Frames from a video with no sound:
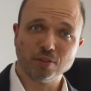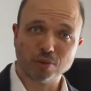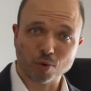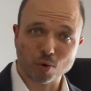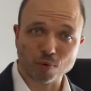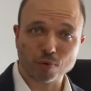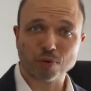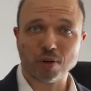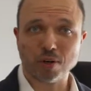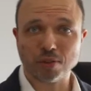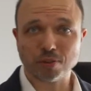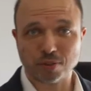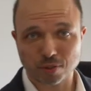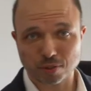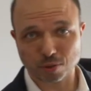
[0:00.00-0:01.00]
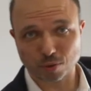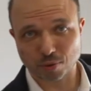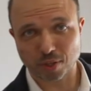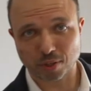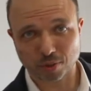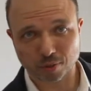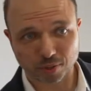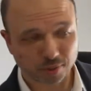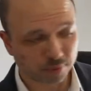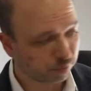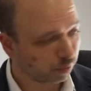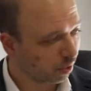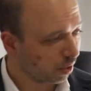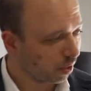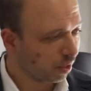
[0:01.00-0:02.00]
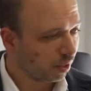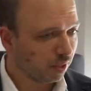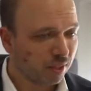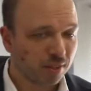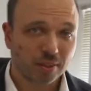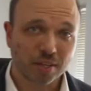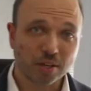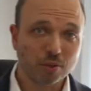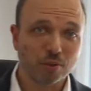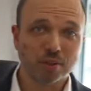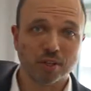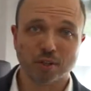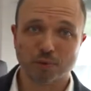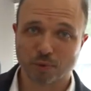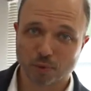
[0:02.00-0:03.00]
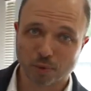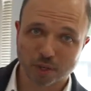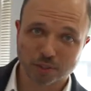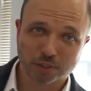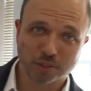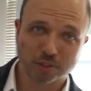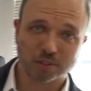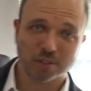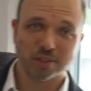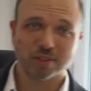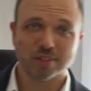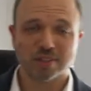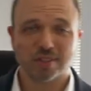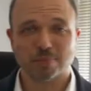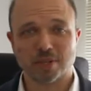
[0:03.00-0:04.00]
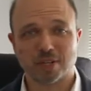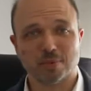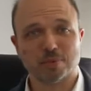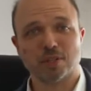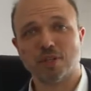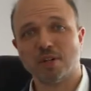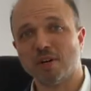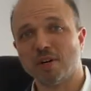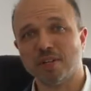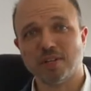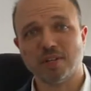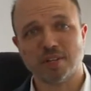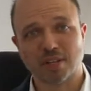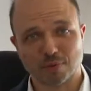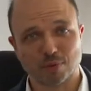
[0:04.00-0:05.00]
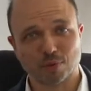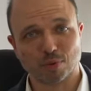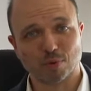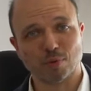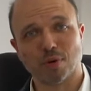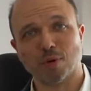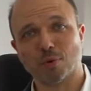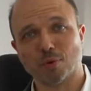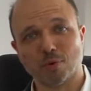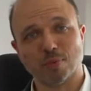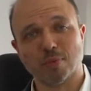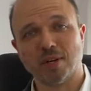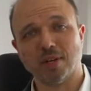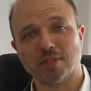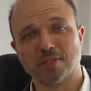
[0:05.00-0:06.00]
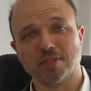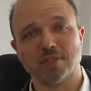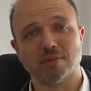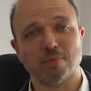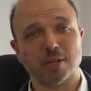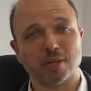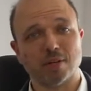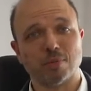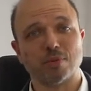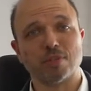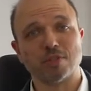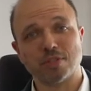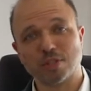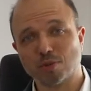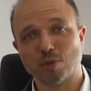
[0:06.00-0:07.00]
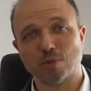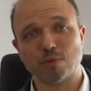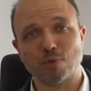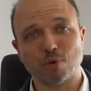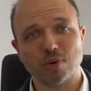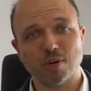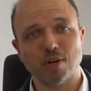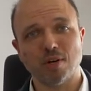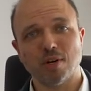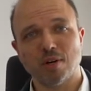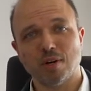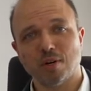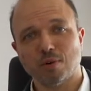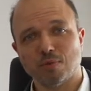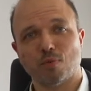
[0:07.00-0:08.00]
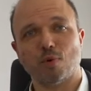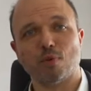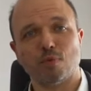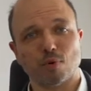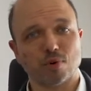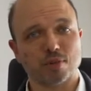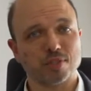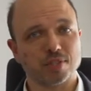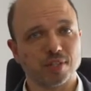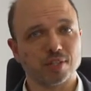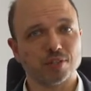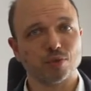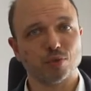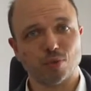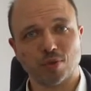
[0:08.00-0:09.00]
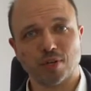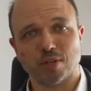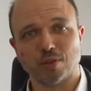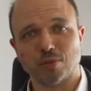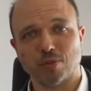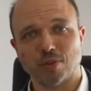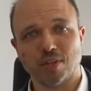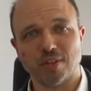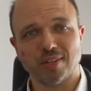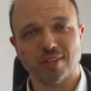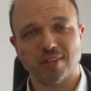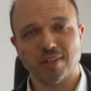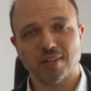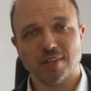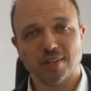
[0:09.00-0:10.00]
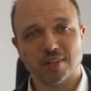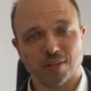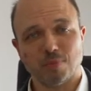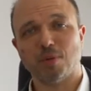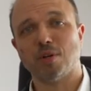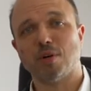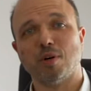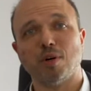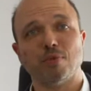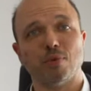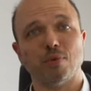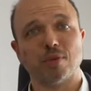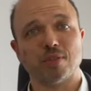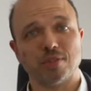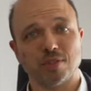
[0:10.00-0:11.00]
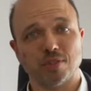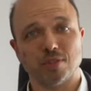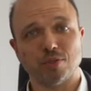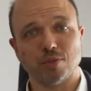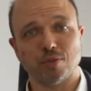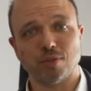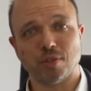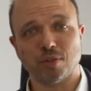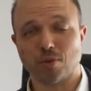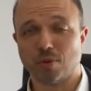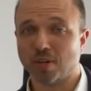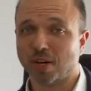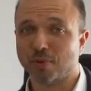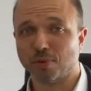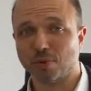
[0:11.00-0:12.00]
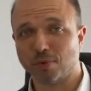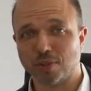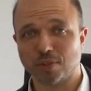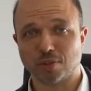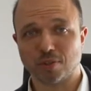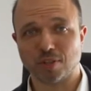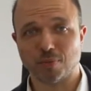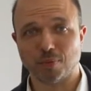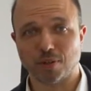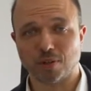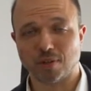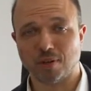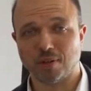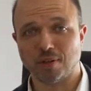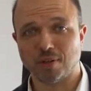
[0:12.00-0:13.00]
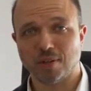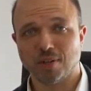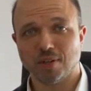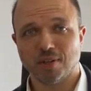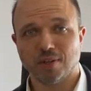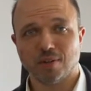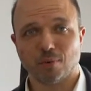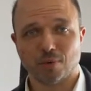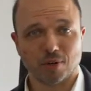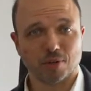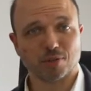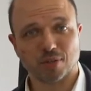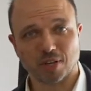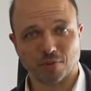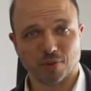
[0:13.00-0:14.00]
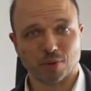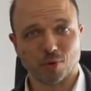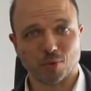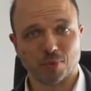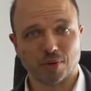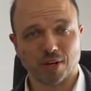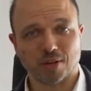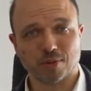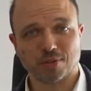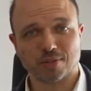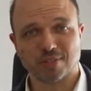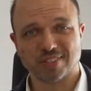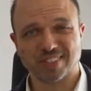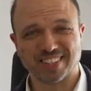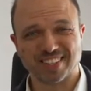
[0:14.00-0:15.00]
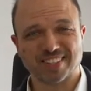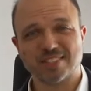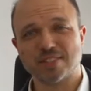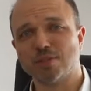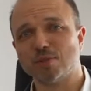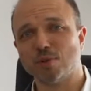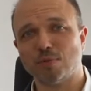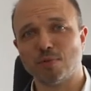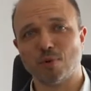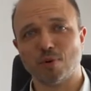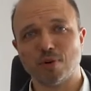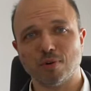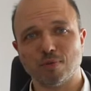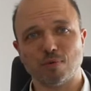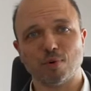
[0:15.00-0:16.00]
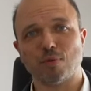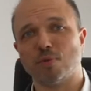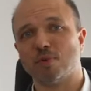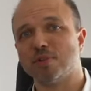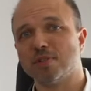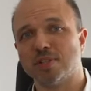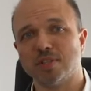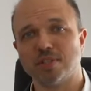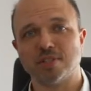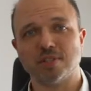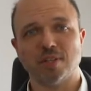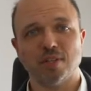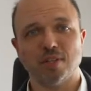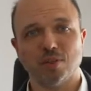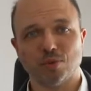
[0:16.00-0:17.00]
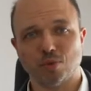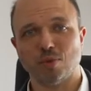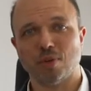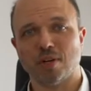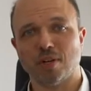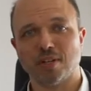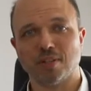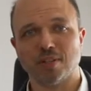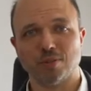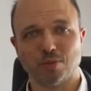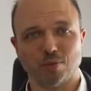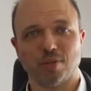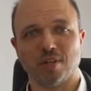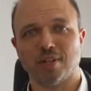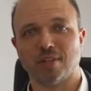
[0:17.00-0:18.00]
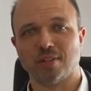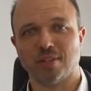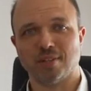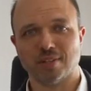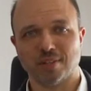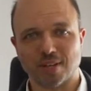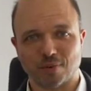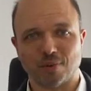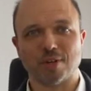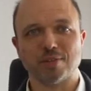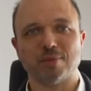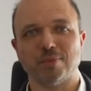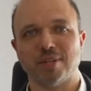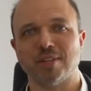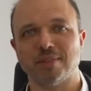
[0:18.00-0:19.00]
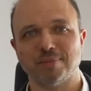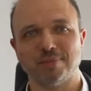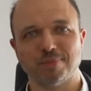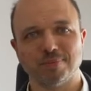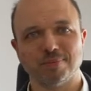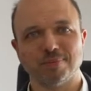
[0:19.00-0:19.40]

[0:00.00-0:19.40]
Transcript: to overall to this great unit. Thank you again for watching. My name is Gennady Kevin Provoy with Remax. My number is 604-446-2929. Give me a call if you want to see this unit or have your realtor give me a call. We're also having an open house. Again, 604 446 2929. Have an awesome day.